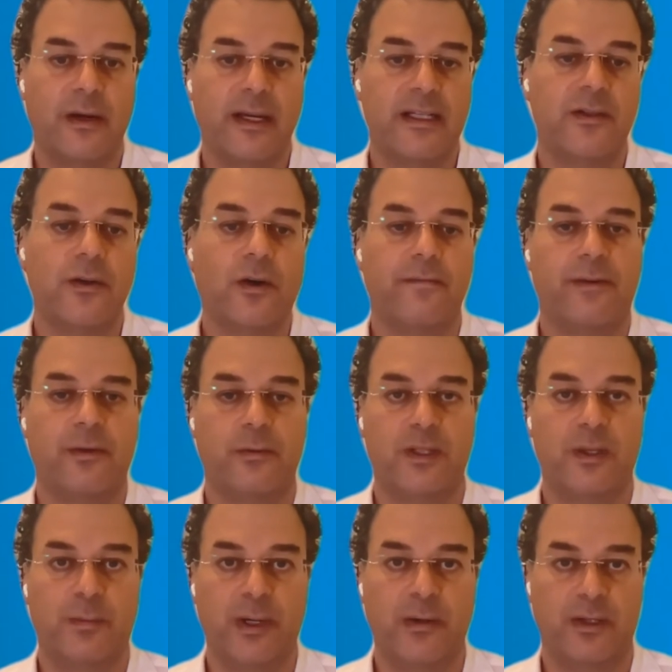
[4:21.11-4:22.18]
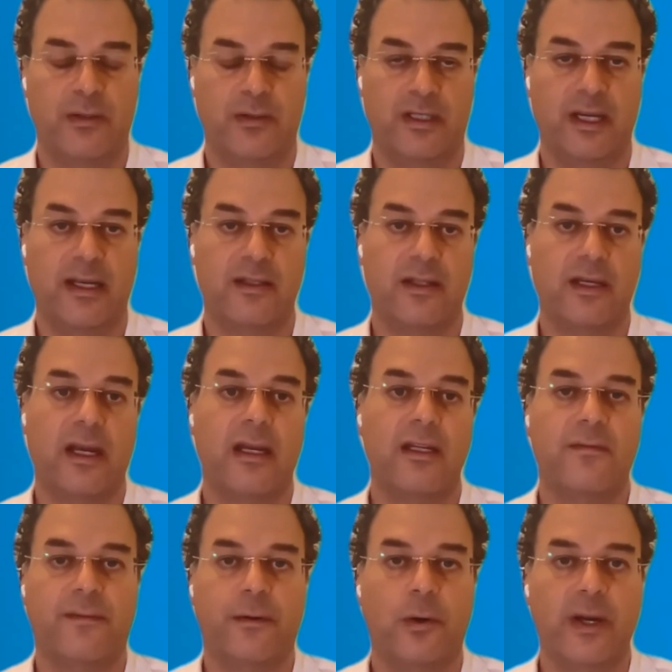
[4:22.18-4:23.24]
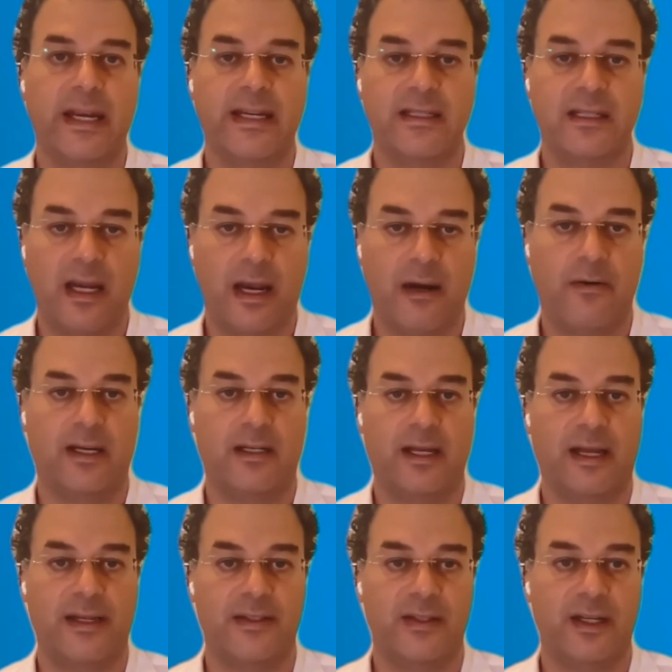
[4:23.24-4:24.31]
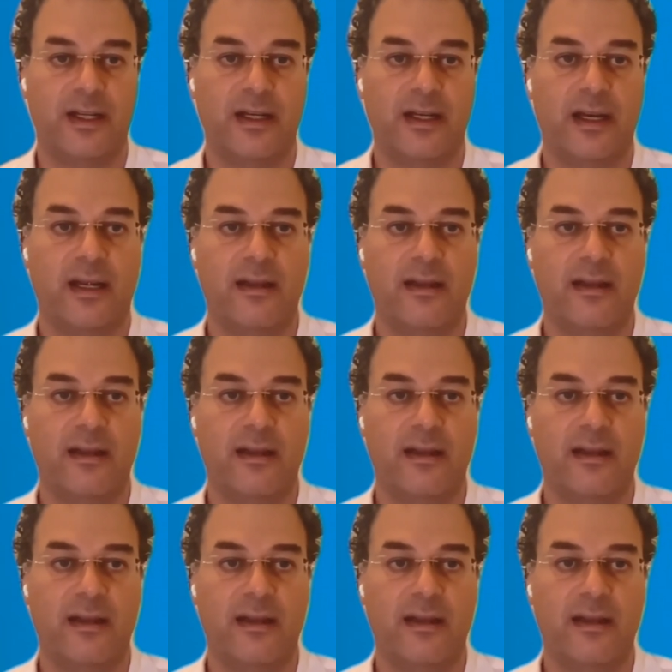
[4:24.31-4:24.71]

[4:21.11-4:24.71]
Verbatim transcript: though, it's not for respiratory testing, it's for enteric testing.